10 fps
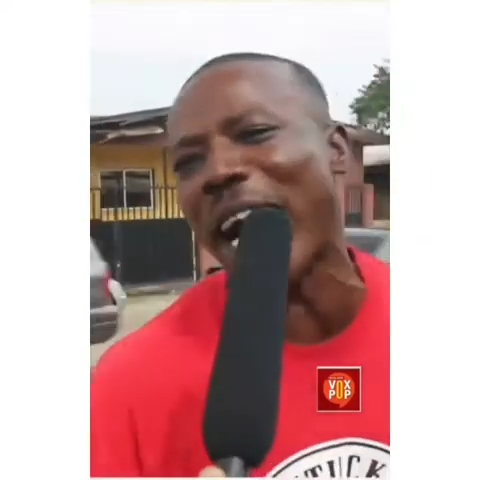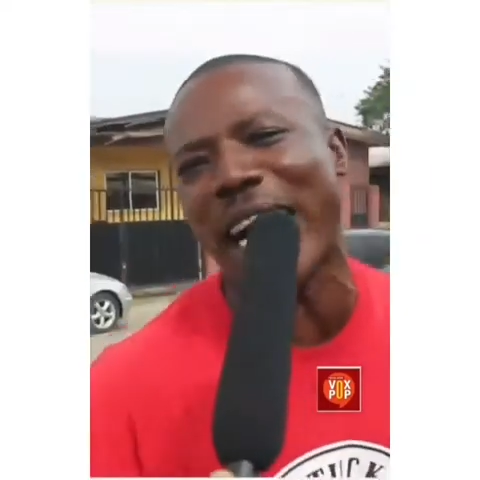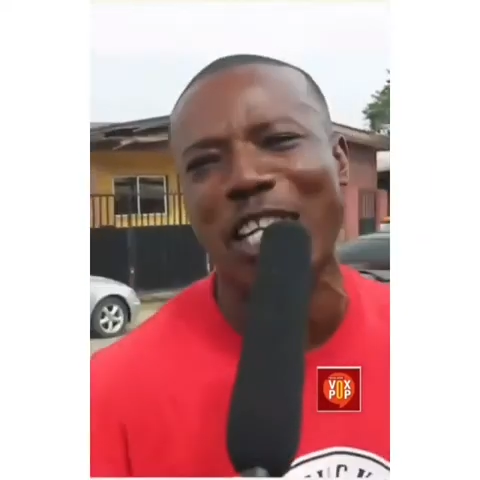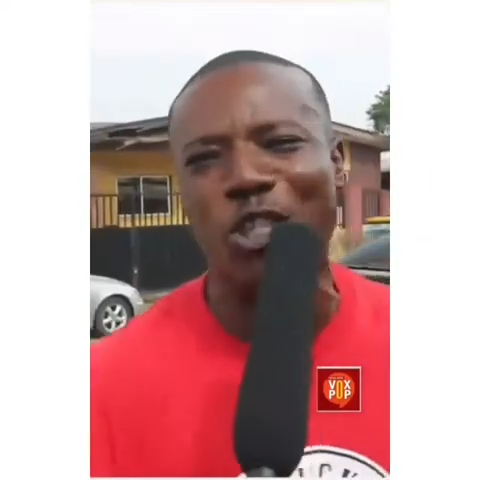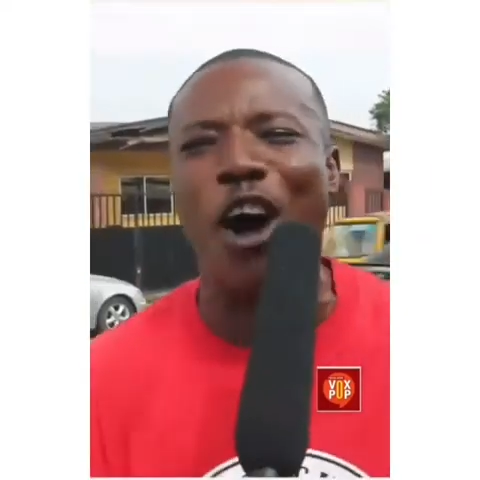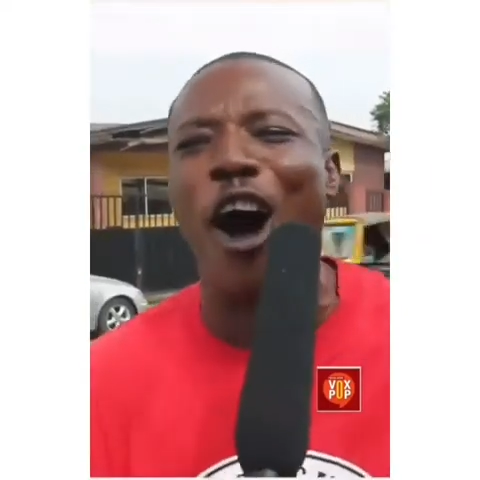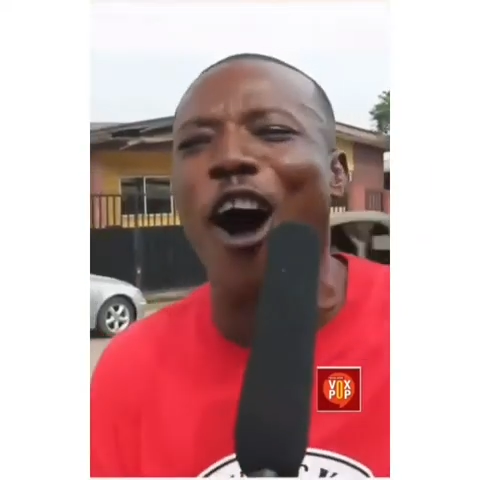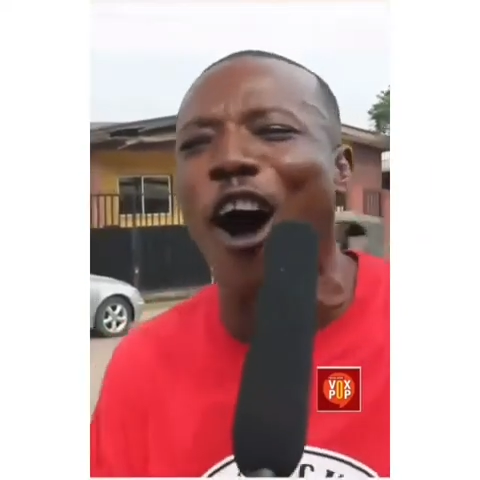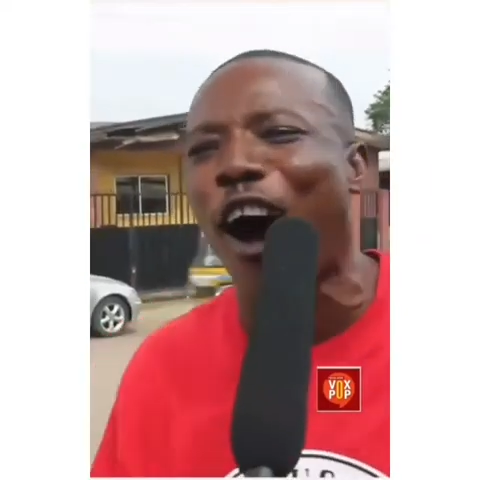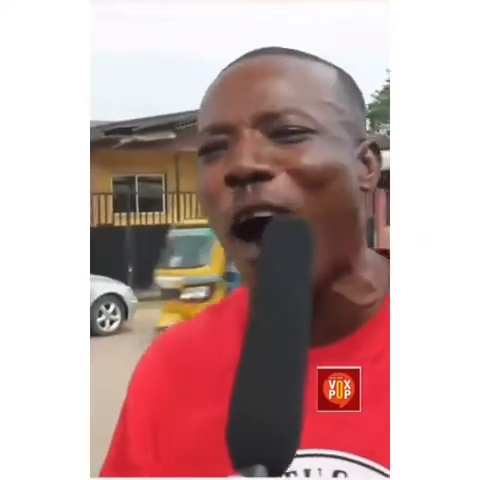back at
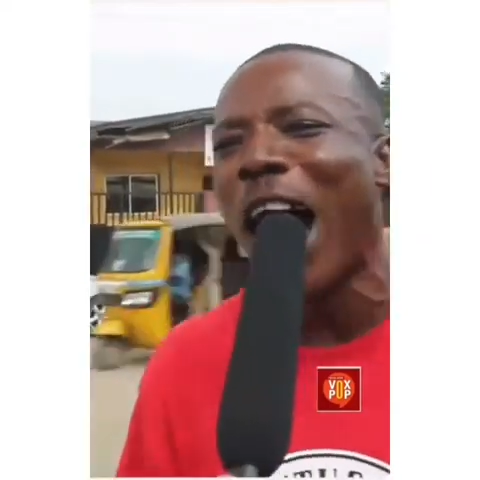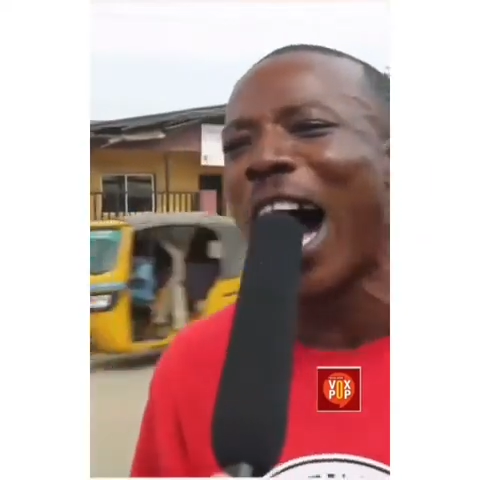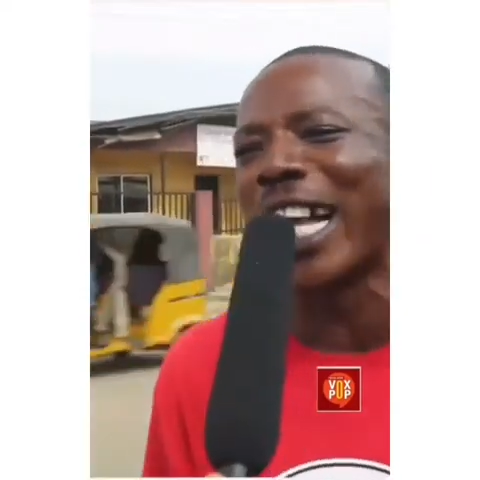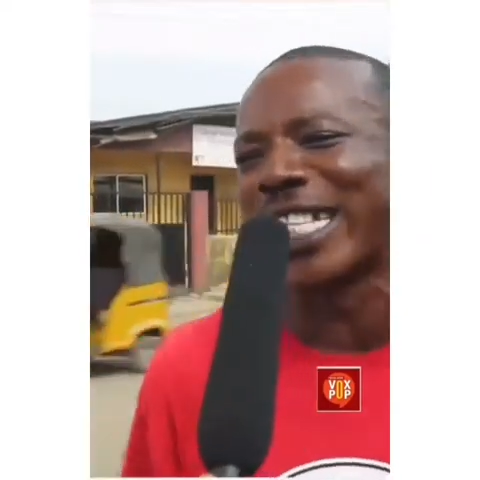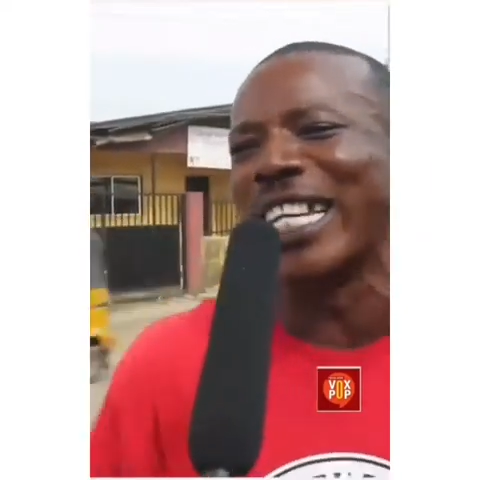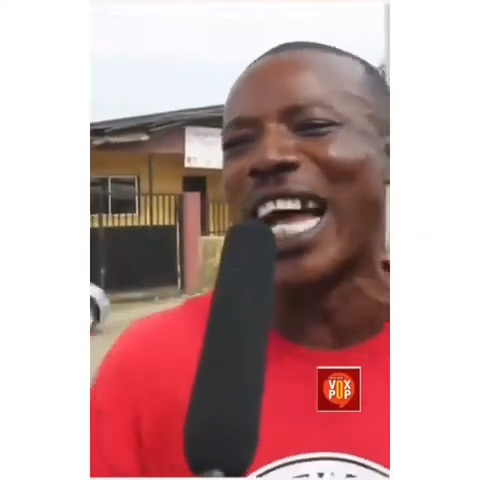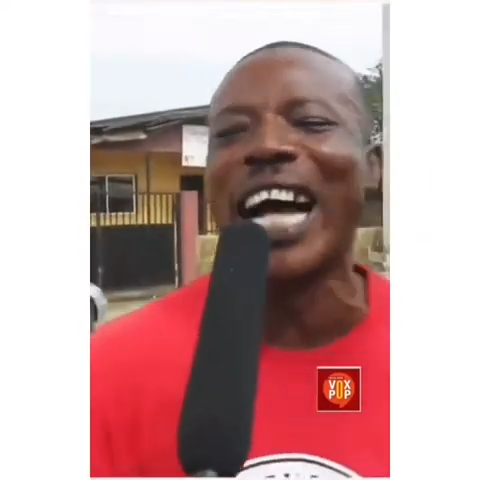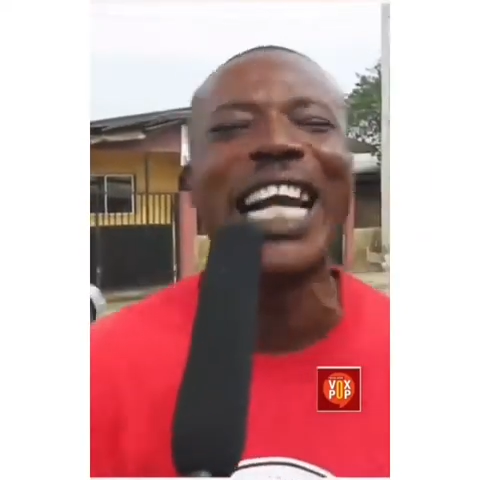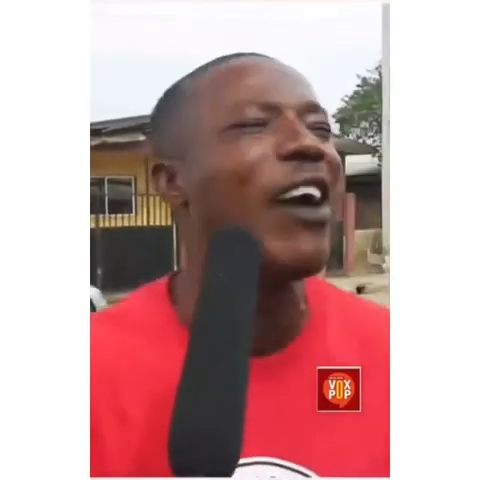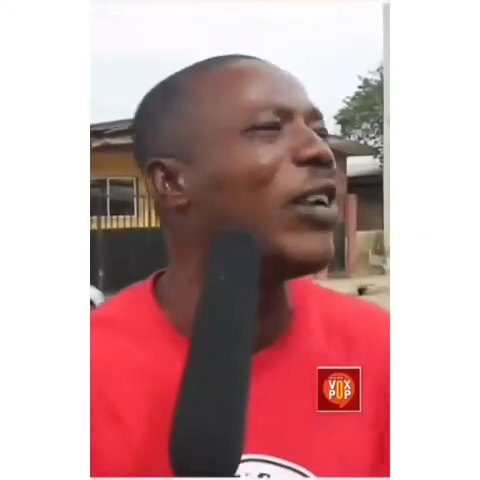score?
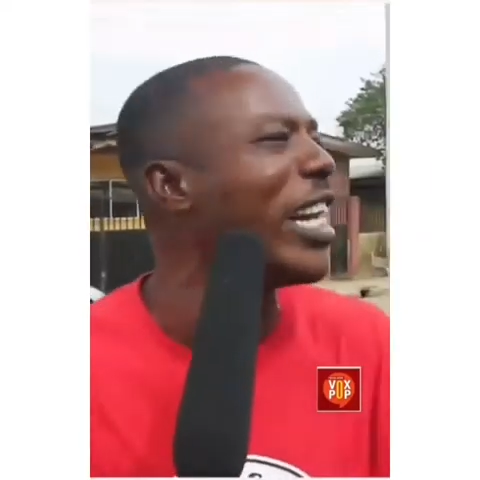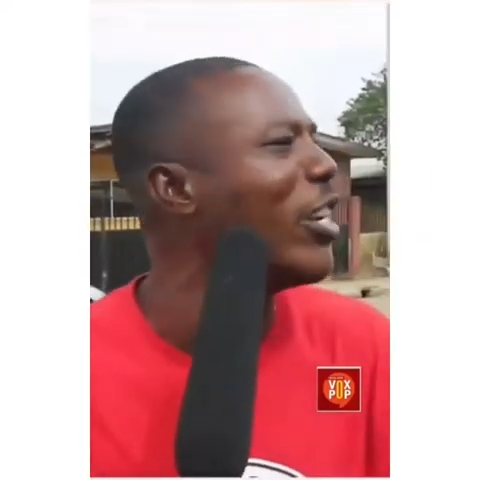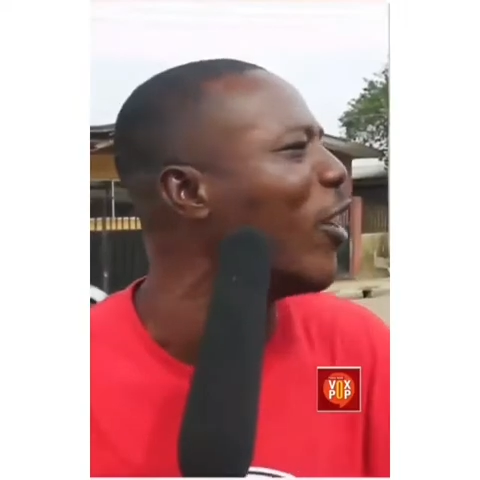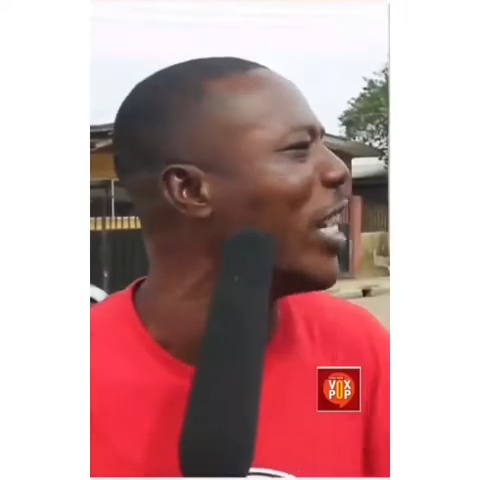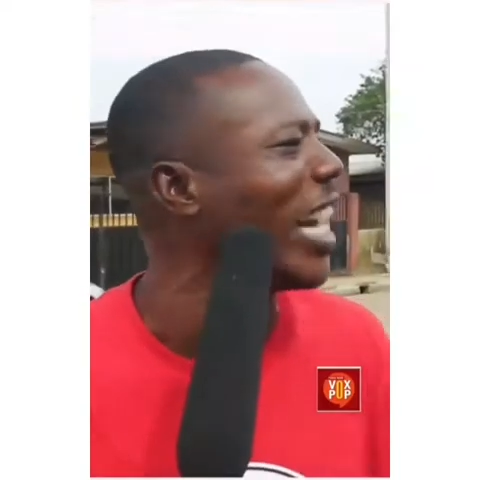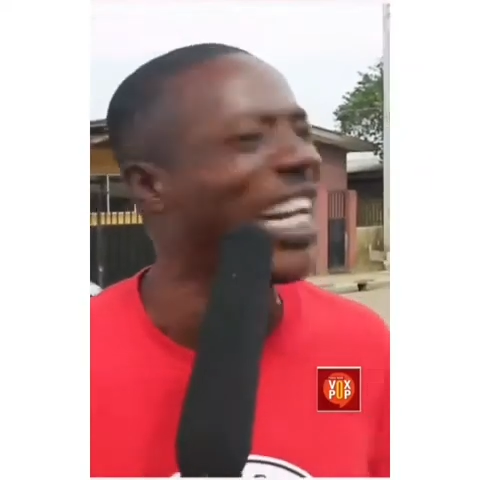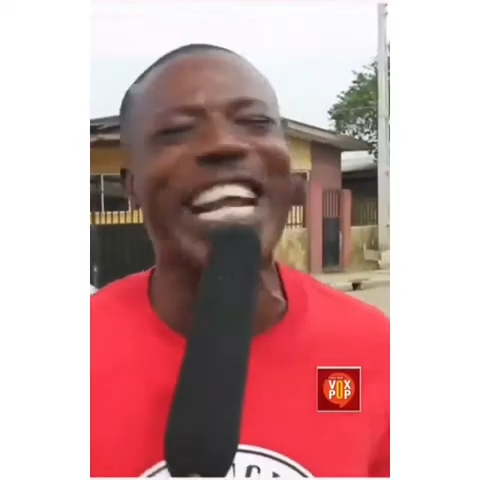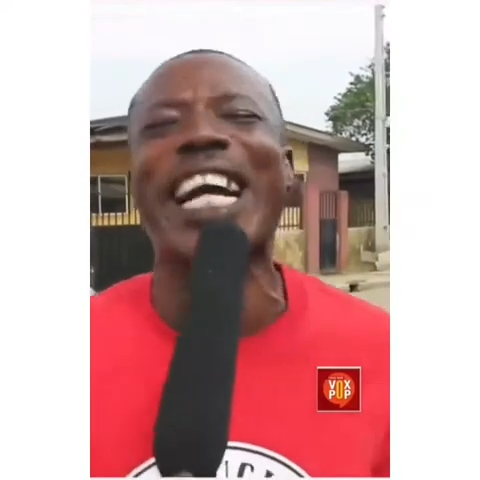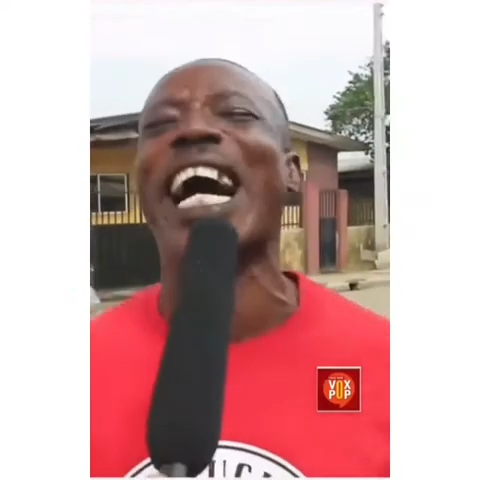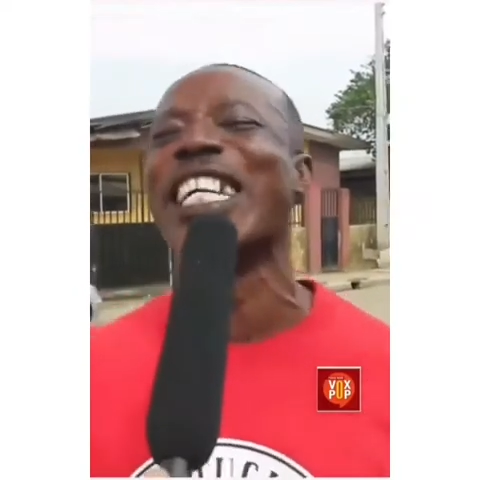Arsenal. Now we don't know.
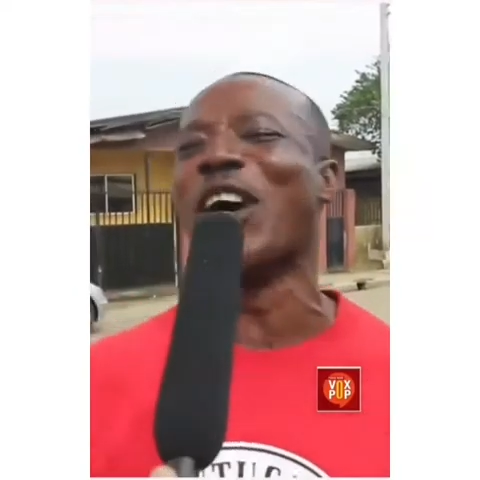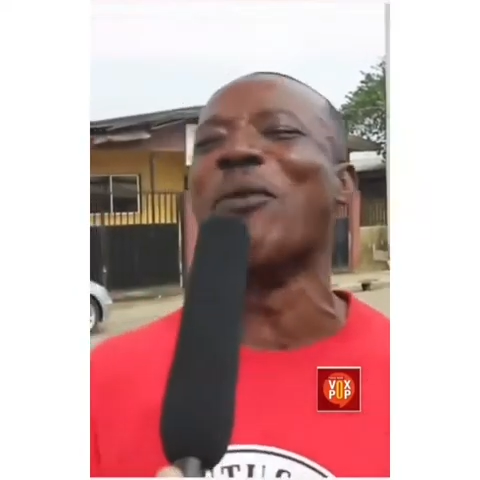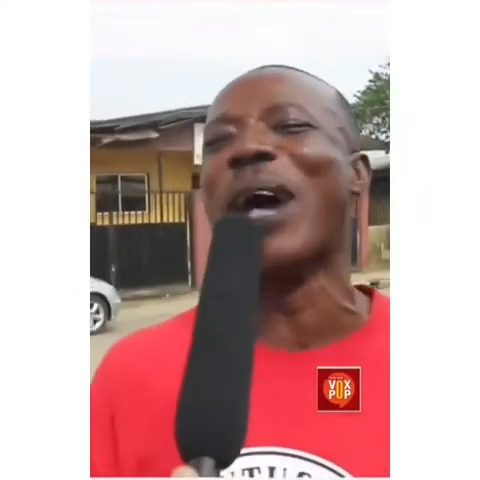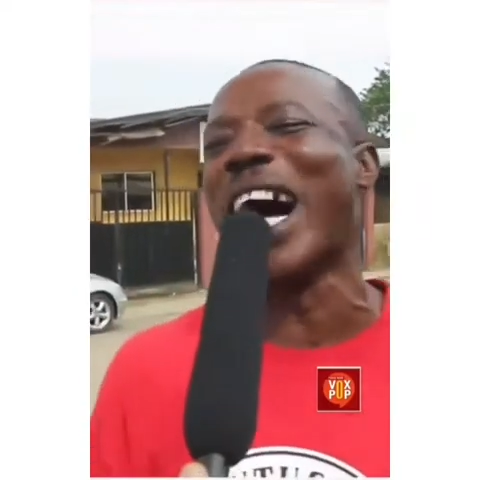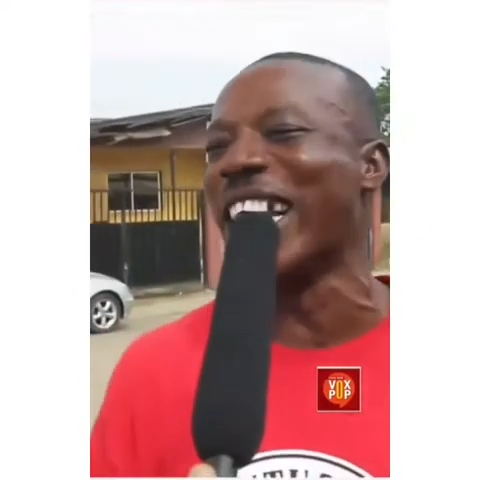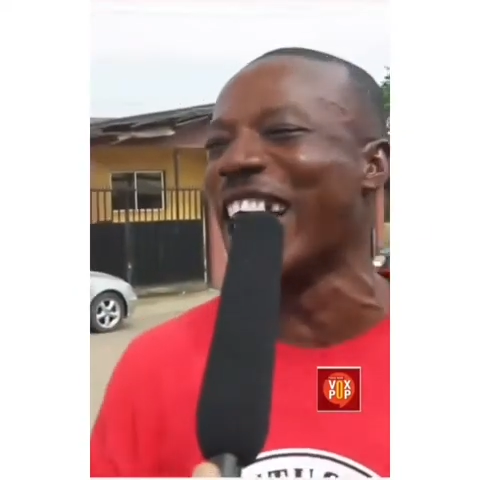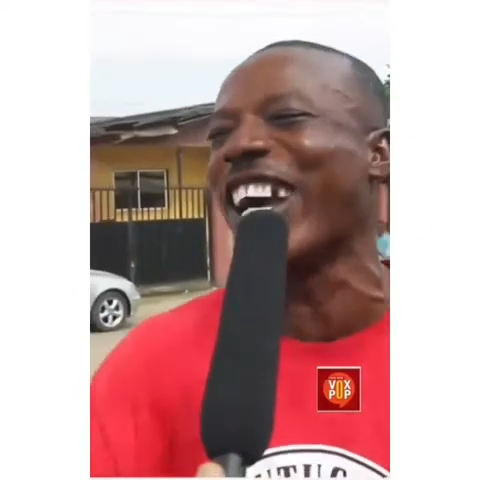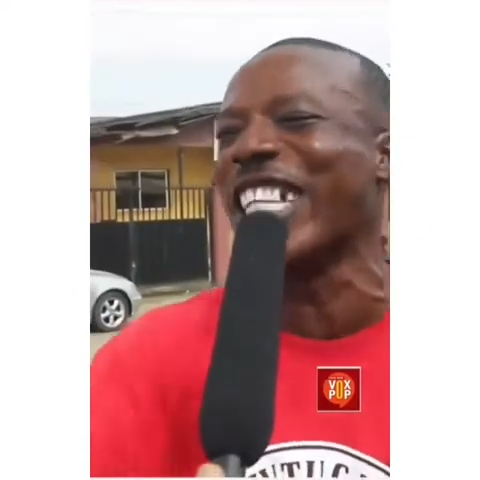They can't number. They